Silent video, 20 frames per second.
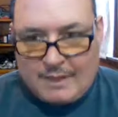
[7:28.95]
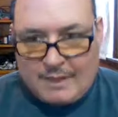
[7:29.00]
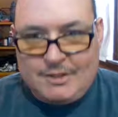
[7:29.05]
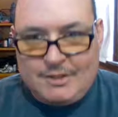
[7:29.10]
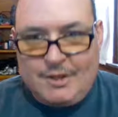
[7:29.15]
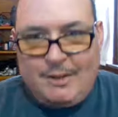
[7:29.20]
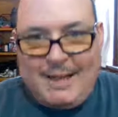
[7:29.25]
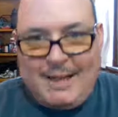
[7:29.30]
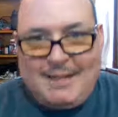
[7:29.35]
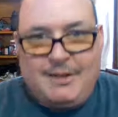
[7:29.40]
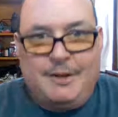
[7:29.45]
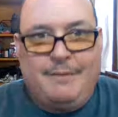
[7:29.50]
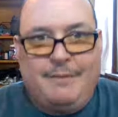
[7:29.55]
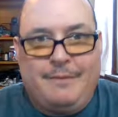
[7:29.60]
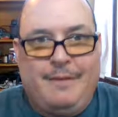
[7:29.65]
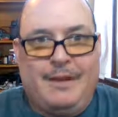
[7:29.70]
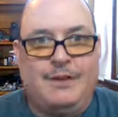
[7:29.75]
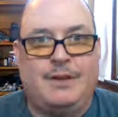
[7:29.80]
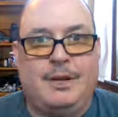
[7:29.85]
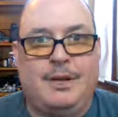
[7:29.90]
So that's your
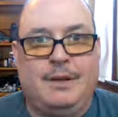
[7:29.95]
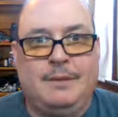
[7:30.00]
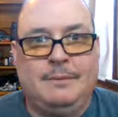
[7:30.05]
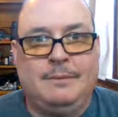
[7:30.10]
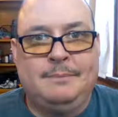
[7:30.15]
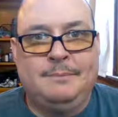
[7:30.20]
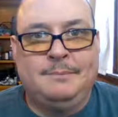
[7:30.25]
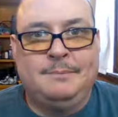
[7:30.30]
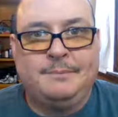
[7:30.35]
vision.